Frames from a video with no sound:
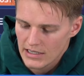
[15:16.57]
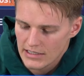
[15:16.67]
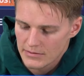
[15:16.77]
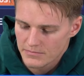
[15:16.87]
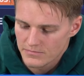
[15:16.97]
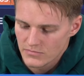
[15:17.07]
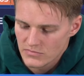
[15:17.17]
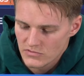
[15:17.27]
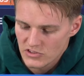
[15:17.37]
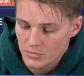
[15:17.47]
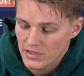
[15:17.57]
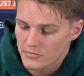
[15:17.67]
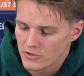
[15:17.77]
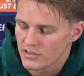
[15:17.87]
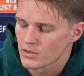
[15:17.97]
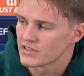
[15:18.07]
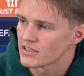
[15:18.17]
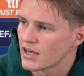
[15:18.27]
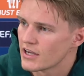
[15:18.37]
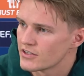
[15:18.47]
Um, sometimes you feel a bit
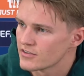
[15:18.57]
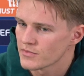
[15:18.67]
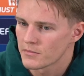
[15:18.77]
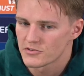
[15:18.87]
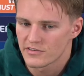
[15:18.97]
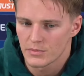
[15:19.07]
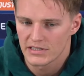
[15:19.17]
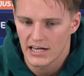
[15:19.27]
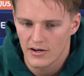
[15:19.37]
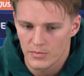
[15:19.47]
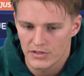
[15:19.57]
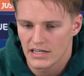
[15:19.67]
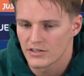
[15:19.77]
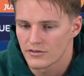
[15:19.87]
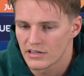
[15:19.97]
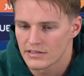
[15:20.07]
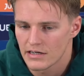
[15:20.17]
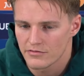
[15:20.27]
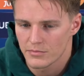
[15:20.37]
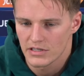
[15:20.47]
tired, sometimes you feel a bit down, but then you hear
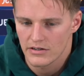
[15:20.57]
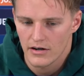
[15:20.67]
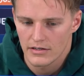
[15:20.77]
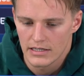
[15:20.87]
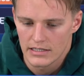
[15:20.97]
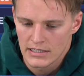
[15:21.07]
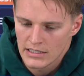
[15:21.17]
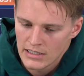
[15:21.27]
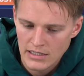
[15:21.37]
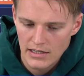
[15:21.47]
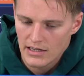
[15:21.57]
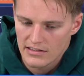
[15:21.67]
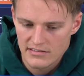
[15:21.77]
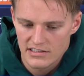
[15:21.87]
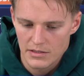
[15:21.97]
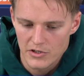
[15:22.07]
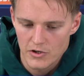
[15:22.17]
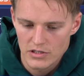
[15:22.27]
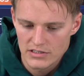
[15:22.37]
that from the crowd, and it gets the team going.